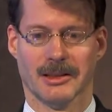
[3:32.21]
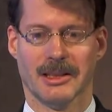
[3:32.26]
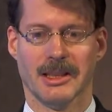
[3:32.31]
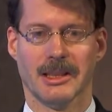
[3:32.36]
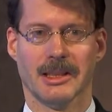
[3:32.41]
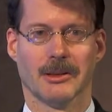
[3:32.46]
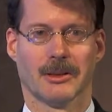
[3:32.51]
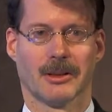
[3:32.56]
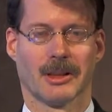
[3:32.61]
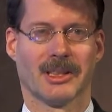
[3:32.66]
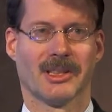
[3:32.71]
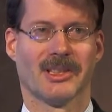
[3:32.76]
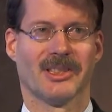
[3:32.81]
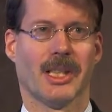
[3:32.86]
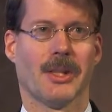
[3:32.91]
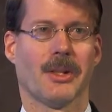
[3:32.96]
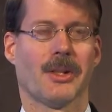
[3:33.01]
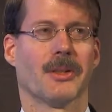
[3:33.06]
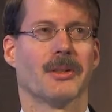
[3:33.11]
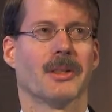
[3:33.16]
the
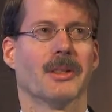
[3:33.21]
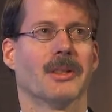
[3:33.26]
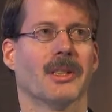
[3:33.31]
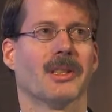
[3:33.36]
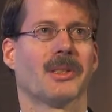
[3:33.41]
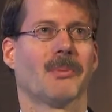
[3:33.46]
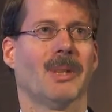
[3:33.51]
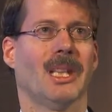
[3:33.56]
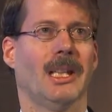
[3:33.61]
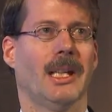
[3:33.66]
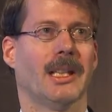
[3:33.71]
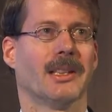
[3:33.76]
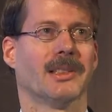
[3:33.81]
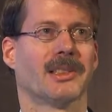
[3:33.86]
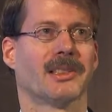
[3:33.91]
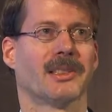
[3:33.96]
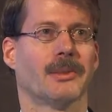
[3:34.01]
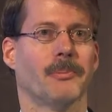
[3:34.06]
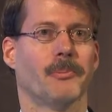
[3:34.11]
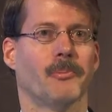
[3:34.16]
organization
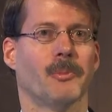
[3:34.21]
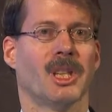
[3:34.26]
displays.